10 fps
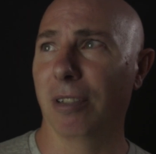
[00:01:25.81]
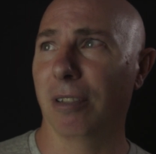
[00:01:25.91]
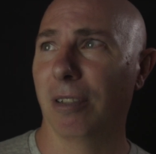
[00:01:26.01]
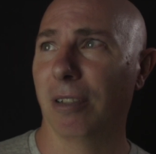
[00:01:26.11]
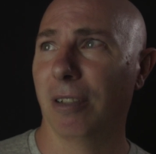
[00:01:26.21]

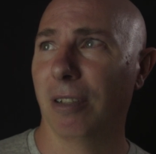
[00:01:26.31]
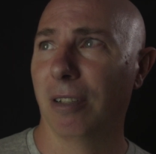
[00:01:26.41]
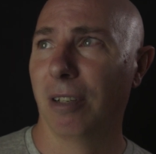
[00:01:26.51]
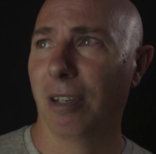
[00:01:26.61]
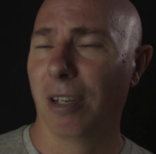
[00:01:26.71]
Is
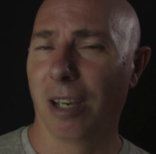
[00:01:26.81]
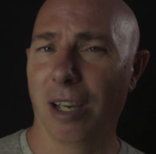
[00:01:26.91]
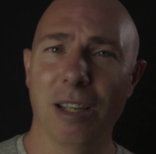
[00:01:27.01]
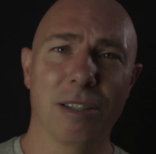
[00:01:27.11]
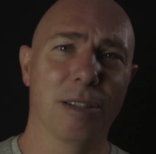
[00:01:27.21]

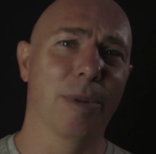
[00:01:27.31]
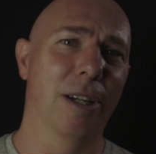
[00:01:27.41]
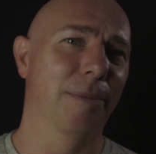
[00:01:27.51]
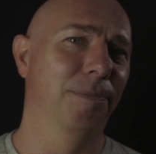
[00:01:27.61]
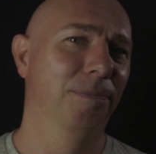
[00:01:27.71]

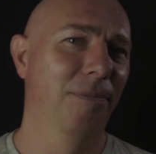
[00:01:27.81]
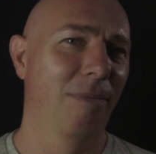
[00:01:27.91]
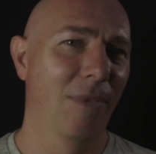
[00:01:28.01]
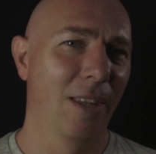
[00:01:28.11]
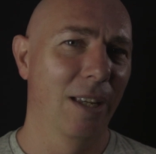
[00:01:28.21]
ASMR
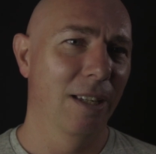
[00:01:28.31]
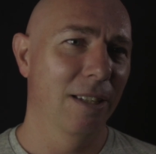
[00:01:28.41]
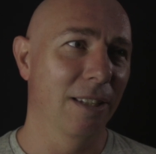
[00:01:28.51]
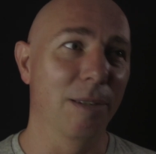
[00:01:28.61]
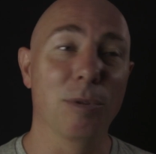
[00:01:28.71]

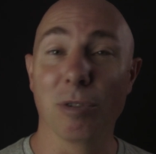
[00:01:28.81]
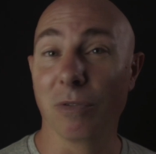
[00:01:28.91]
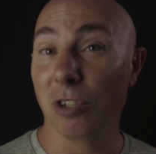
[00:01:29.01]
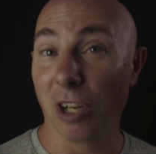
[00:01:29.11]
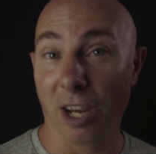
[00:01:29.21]
seems to
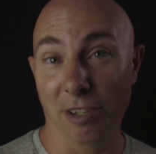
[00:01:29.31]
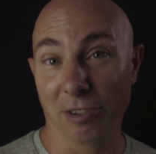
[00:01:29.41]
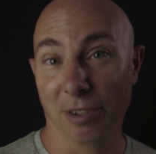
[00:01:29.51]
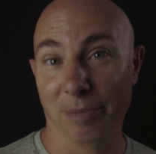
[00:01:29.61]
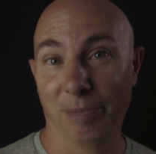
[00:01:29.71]
have
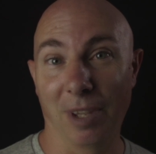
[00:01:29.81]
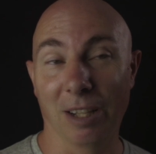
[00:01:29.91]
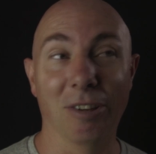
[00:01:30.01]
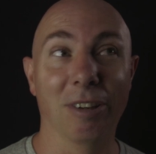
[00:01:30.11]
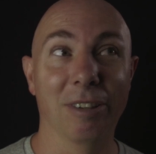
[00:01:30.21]
changed a
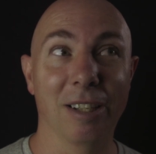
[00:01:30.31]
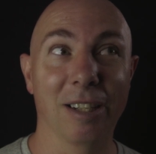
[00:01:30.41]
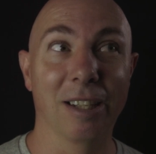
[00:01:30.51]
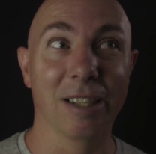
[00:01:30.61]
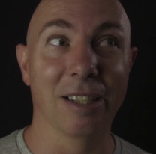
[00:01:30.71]
lot
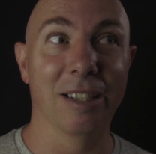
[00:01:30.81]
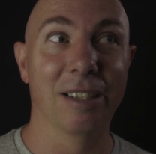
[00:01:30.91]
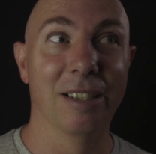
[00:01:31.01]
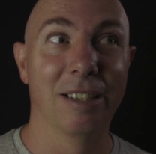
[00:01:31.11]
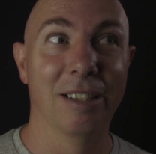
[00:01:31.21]
in the
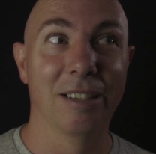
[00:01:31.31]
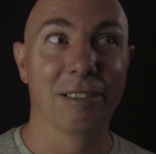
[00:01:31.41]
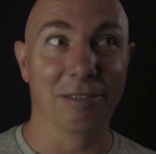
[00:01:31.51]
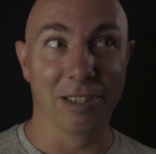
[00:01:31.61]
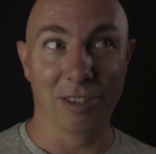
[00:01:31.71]

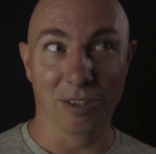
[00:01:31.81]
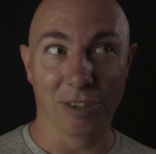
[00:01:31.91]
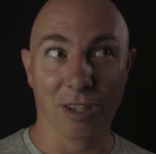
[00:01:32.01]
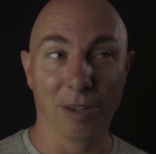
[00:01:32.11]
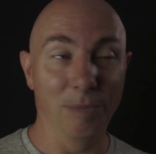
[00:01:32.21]
recent
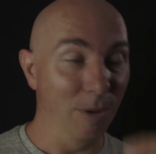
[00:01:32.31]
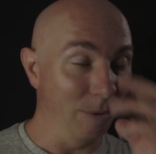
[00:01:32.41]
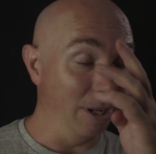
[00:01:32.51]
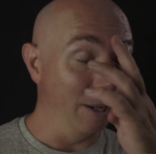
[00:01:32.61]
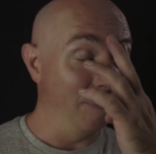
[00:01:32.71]
time,
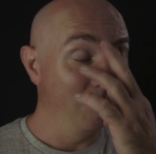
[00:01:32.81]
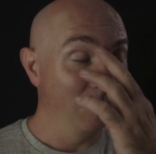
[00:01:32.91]
where